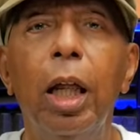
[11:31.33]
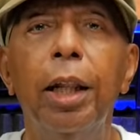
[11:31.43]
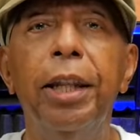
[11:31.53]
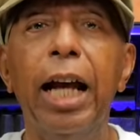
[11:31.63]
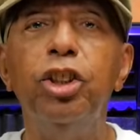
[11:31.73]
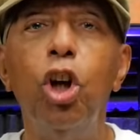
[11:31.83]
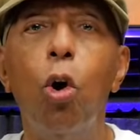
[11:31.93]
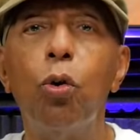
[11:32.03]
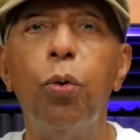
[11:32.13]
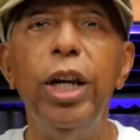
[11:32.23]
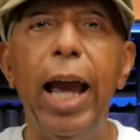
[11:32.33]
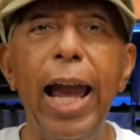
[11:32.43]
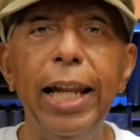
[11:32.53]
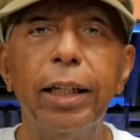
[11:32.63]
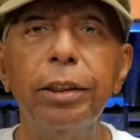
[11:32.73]
that your
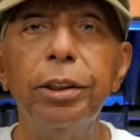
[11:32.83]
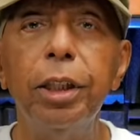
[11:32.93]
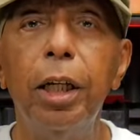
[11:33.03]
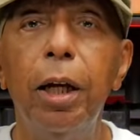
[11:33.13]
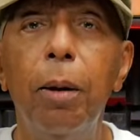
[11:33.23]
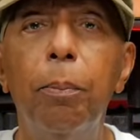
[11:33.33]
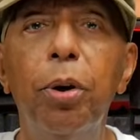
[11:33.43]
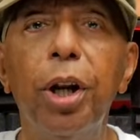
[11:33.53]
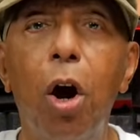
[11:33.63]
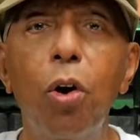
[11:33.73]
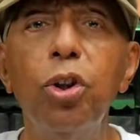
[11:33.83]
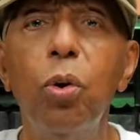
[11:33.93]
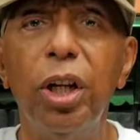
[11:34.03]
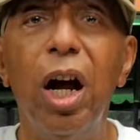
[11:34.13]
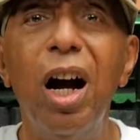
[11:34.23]
creators put on you
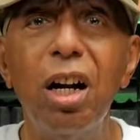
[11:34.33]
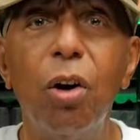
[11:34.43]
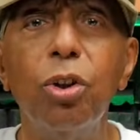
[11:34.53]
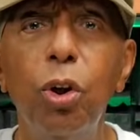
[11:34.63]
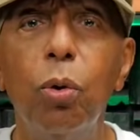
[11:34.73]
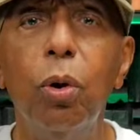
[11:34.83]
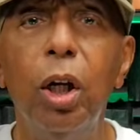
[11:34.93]
and hung on you.